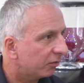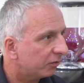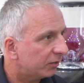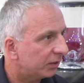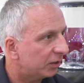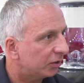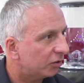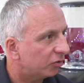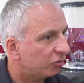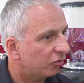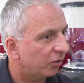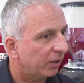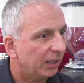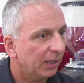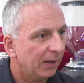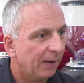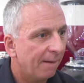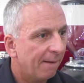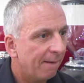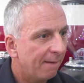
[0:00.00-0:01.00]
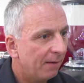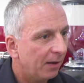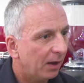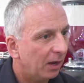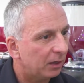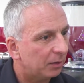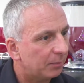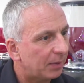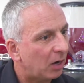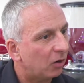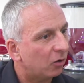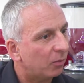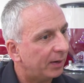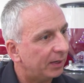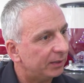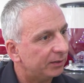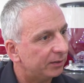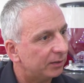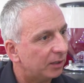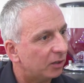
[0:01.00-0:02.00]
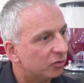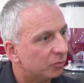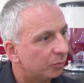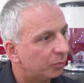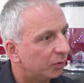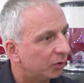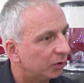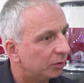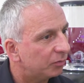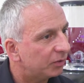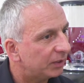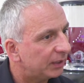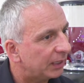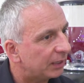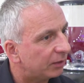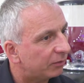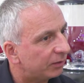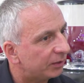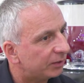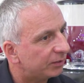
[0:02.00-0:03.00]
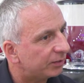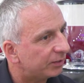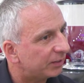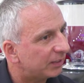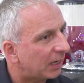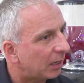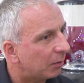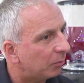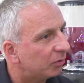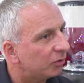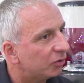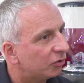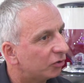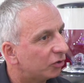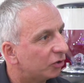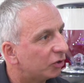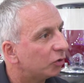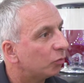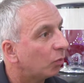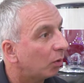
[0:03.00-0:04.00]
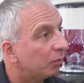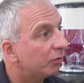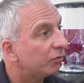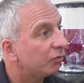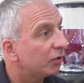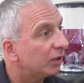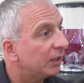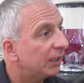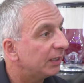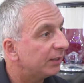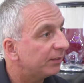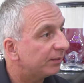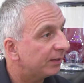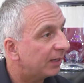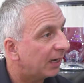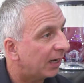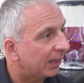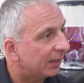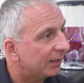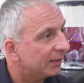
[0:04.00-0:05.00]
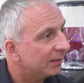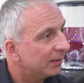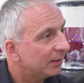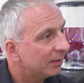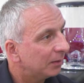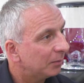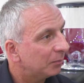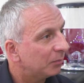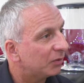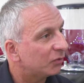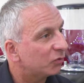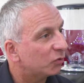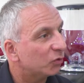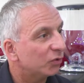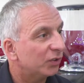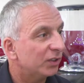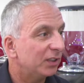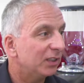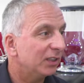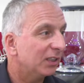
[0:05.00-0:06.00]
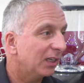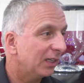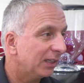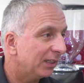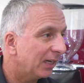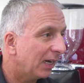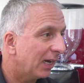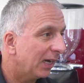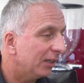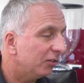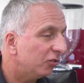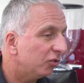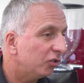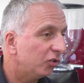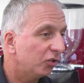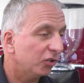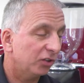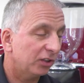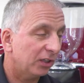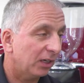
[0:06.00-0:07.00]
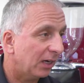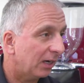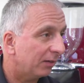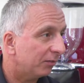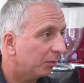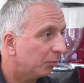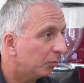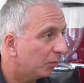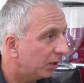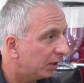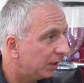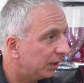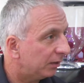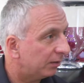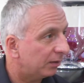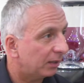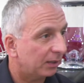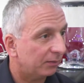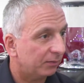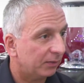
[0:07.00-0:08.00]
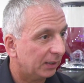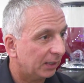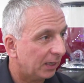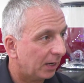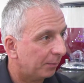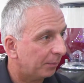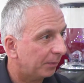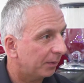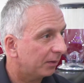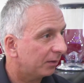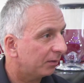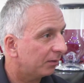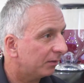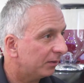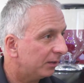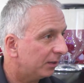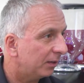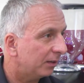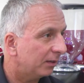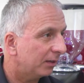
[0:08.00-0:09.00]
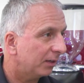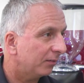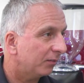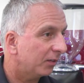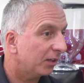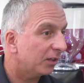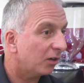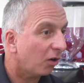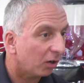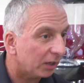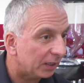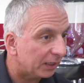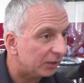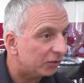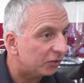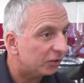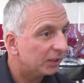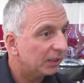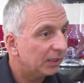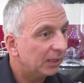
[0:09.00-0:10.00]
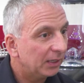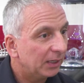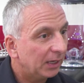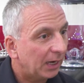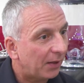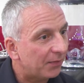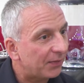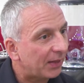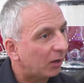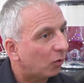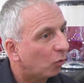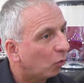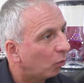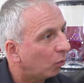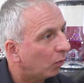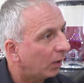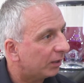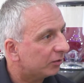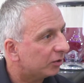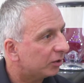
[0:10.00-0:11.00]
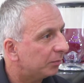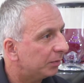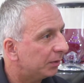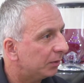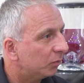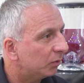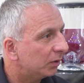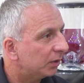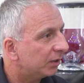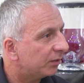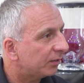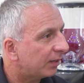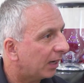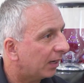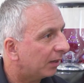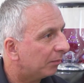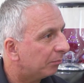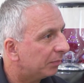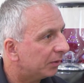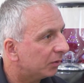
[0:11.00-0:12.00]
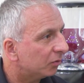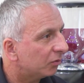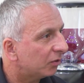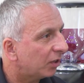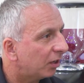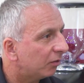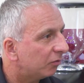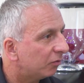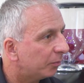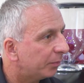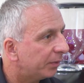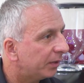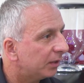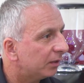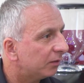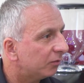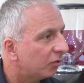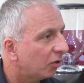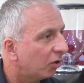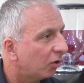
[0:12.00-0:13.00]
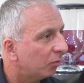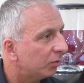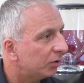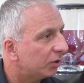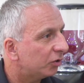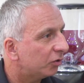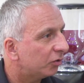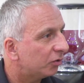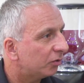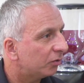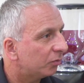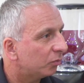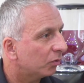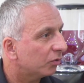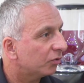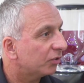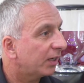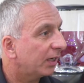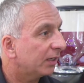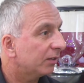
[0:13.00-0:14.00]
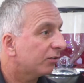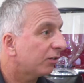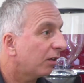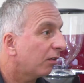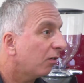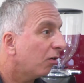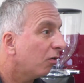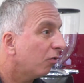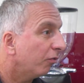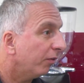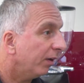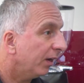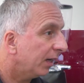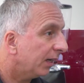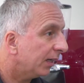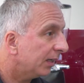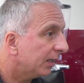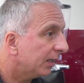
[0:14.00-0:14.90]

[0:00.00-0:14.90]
industry, and amalgamated those and put them together, and it's enabled us to do what we've done here today. But of course in the early days you just don't have the money, you don't have the capital, you don't have the knowledge, and that all has to be worked at and built over a period of time, which is what's taken so long really.